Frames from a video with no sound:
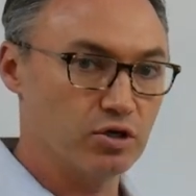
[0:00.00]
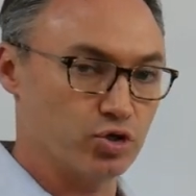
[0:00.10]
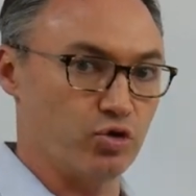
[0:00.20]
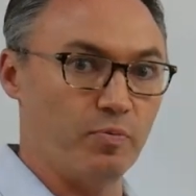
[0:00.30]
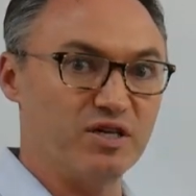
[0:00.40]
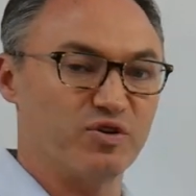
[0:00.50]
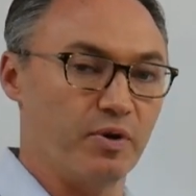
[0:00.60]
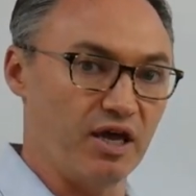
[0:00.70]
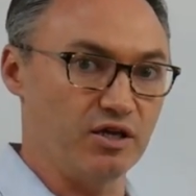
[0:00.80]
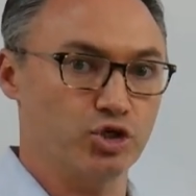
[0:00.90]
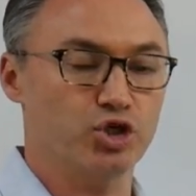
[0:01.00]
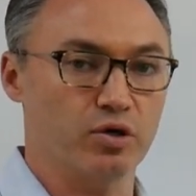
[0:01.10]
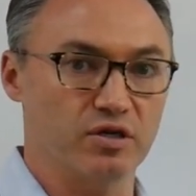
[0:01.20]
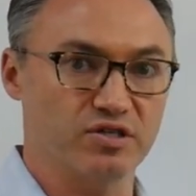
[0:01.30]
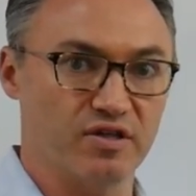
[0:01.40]
So there'll be some
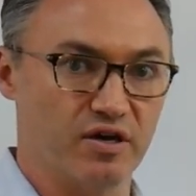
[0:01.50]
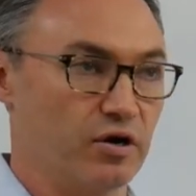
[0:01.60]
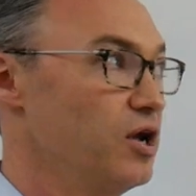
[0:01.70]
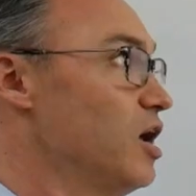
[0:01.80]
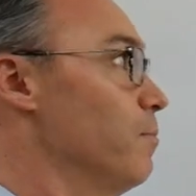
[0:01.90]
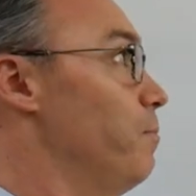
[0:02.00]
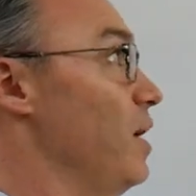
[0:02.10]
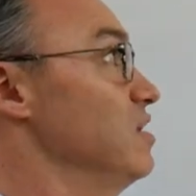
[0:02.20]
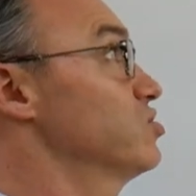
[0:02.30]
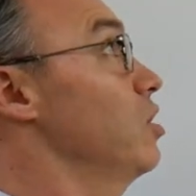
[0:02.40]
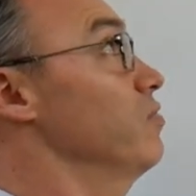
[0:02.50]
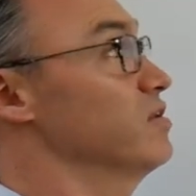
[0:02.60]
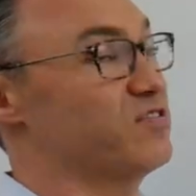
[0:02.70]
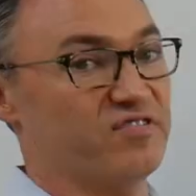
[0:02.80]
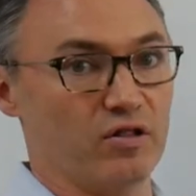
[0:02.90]
insurance there based on
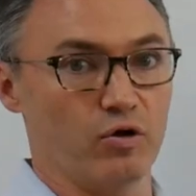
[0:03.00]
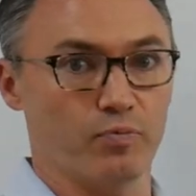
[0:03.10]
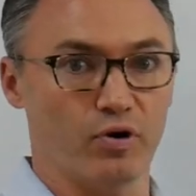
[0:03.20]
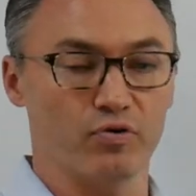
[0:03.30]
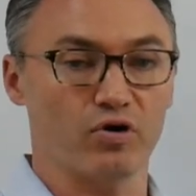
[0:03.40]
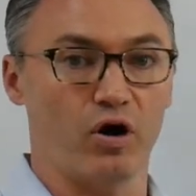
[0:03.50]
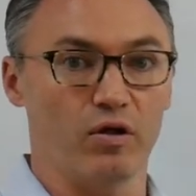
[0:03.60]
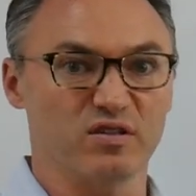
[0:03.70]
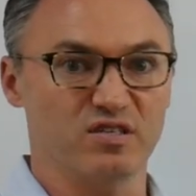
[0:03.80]
this Celo protocol.